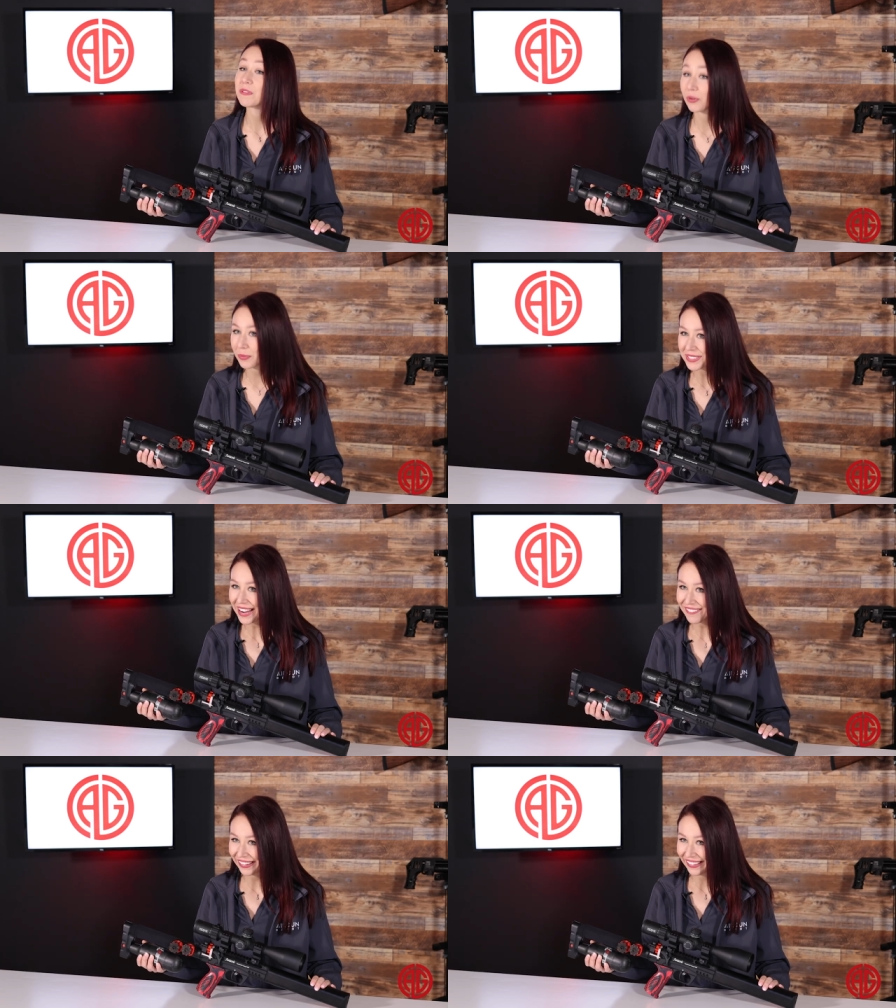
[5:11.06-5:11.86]
Before we
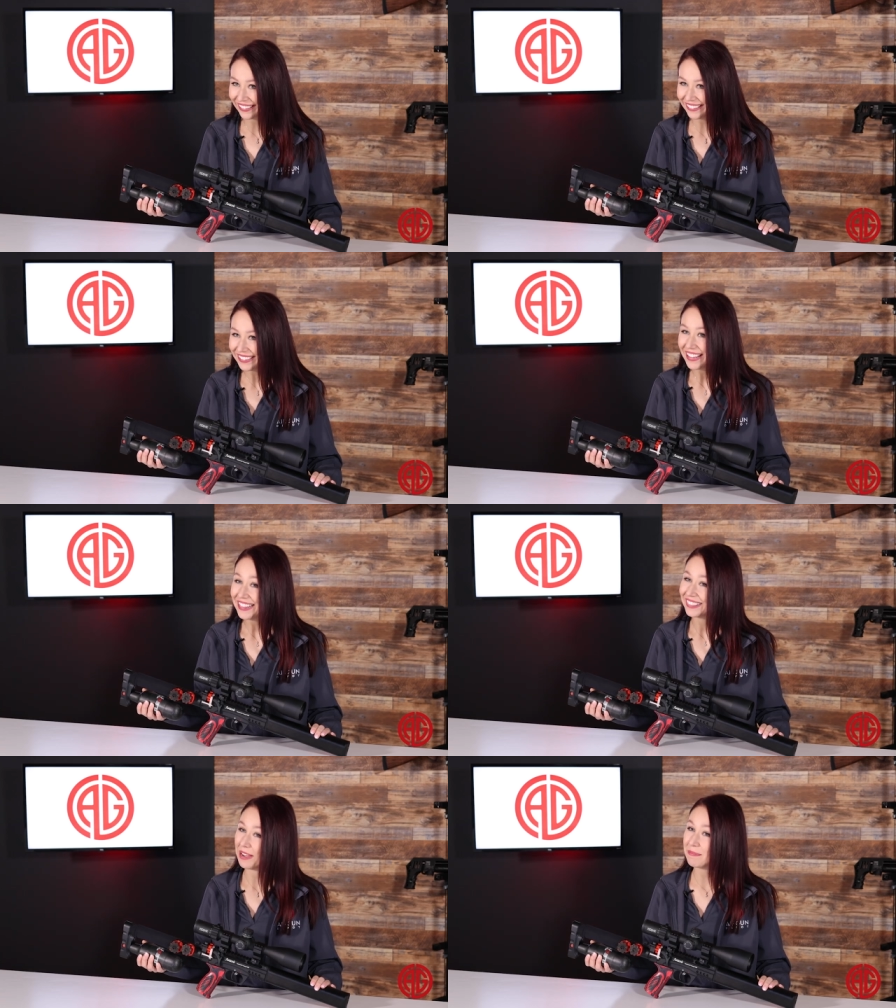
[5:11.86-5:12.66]
dive in,
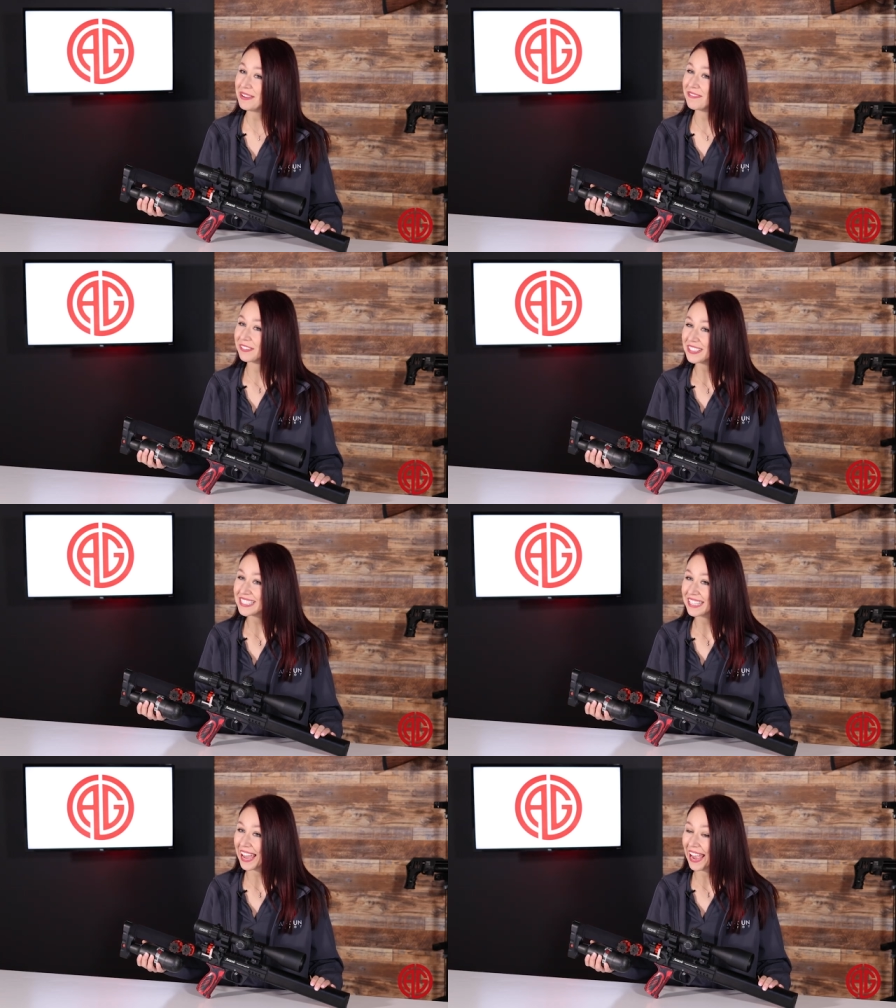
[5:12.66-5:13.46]
let me
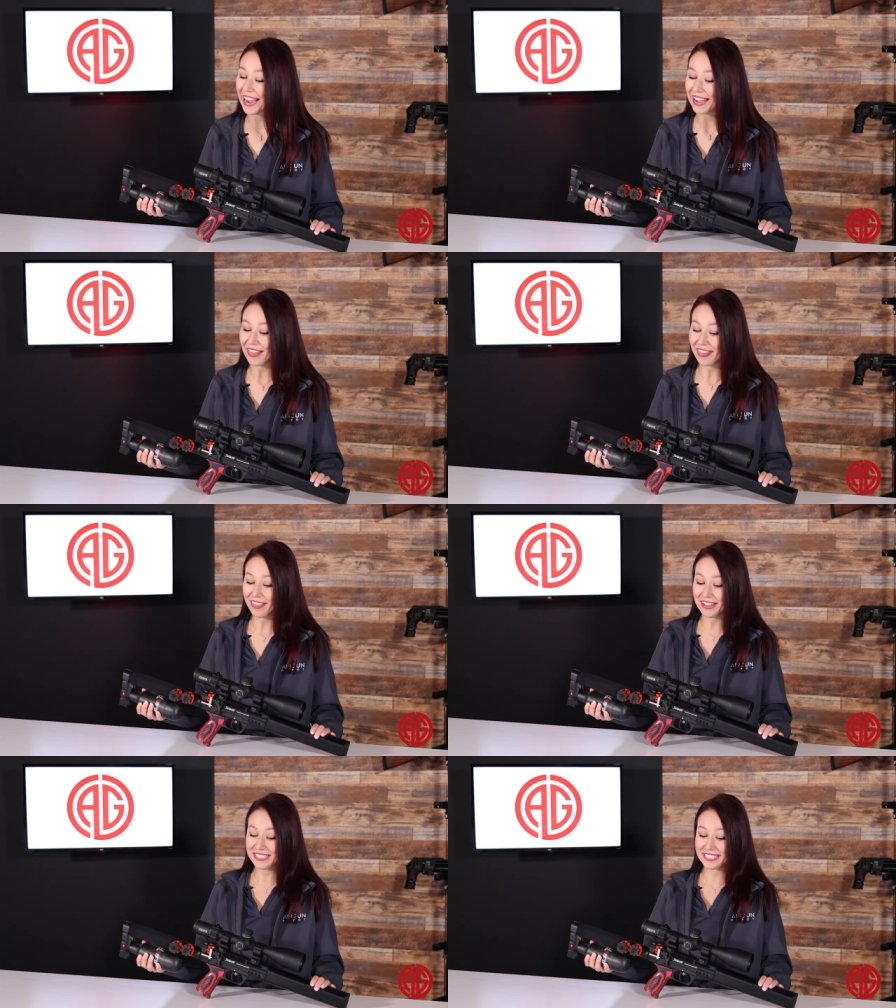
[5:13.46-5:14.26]
first say
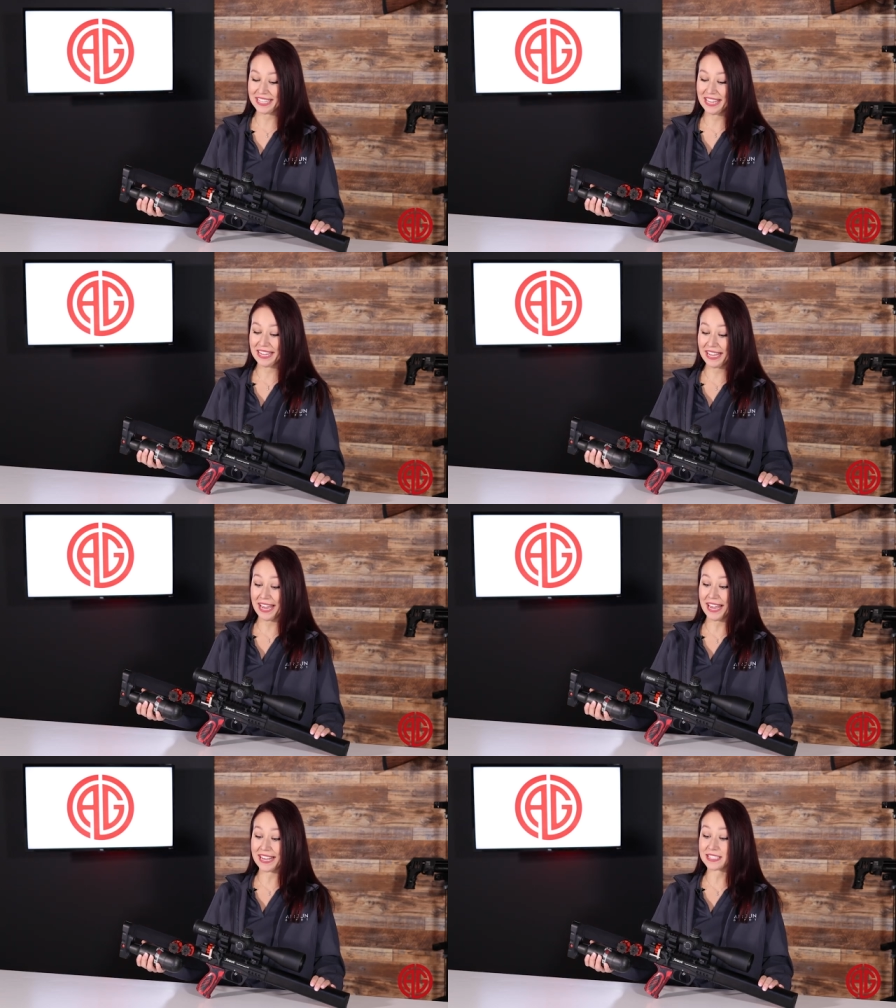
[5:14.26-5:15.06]
this thing
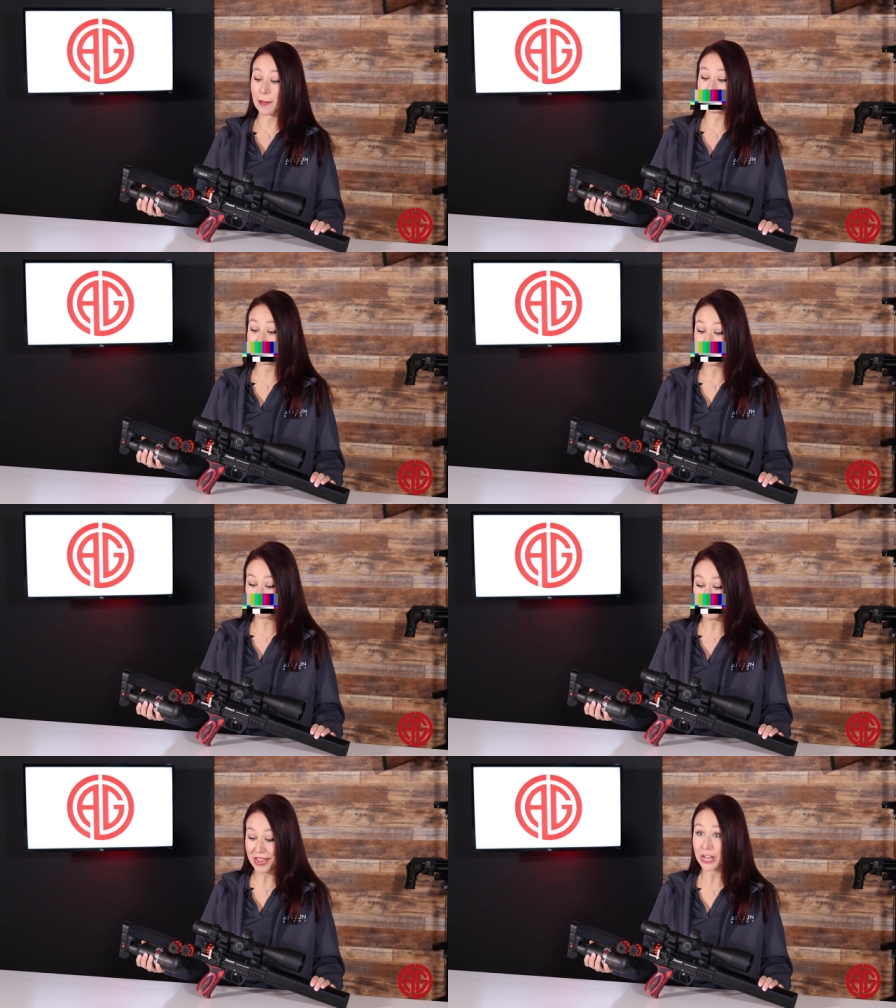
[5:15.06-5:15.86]
is
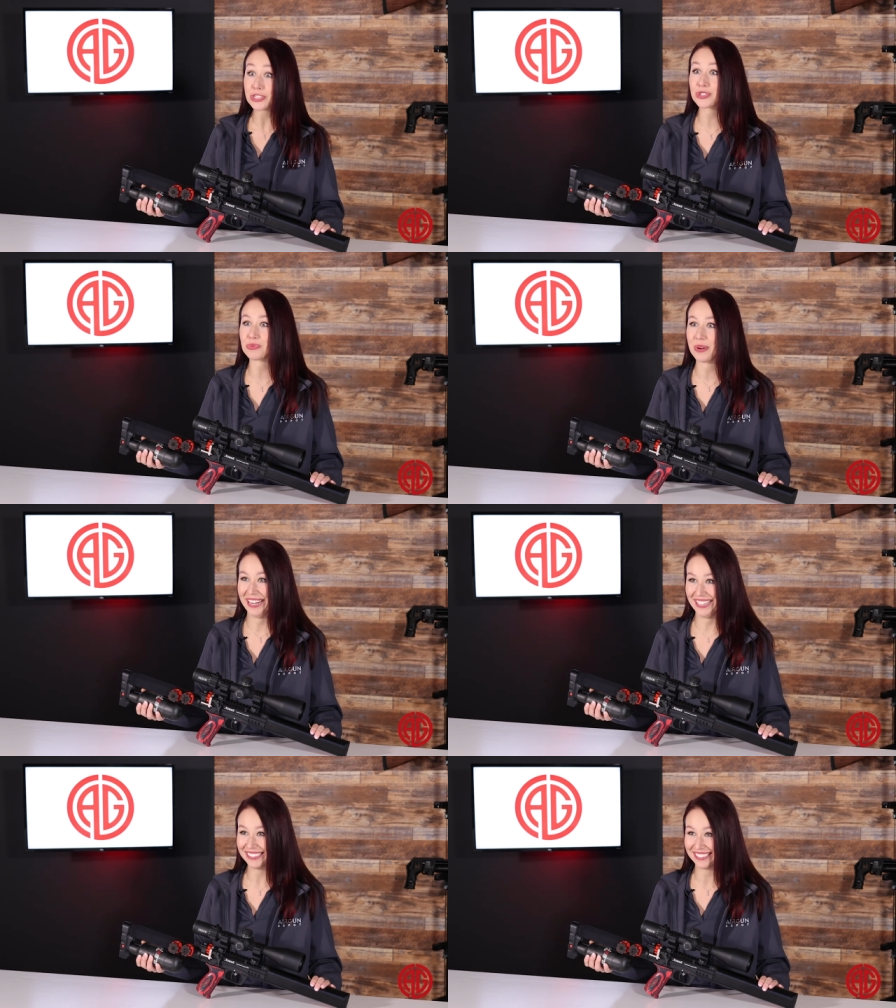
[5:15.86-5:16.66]

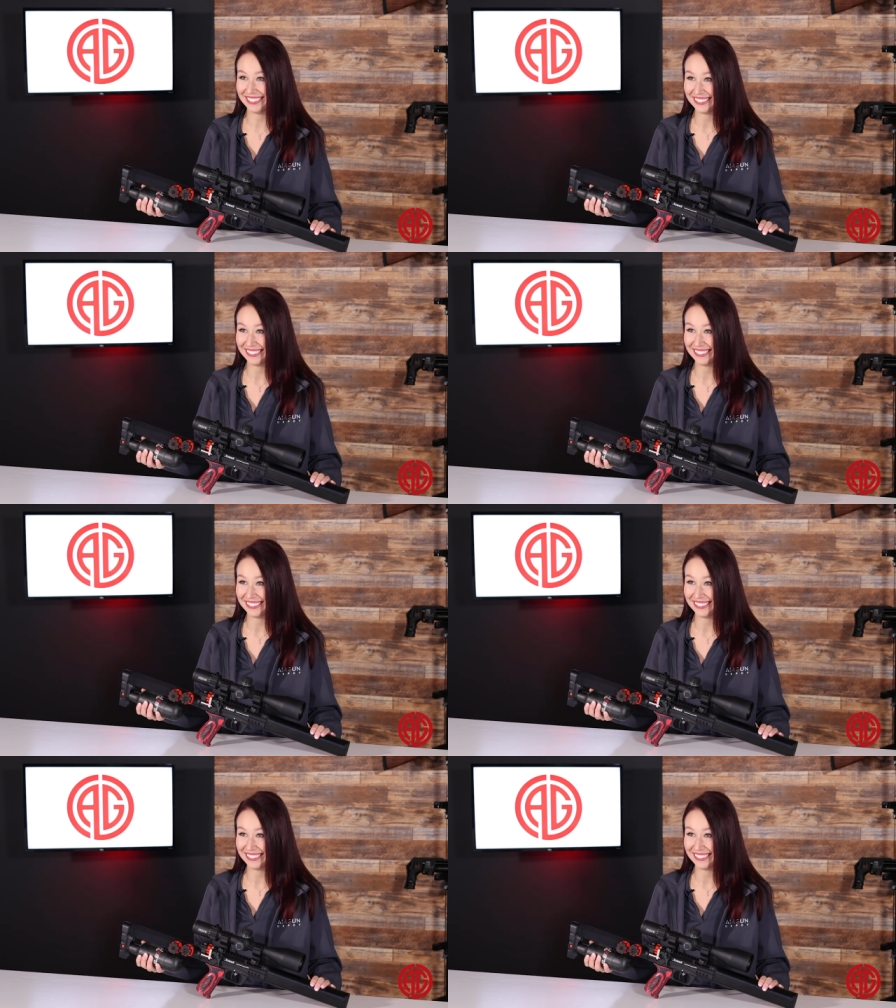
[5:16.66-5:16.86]
sweet,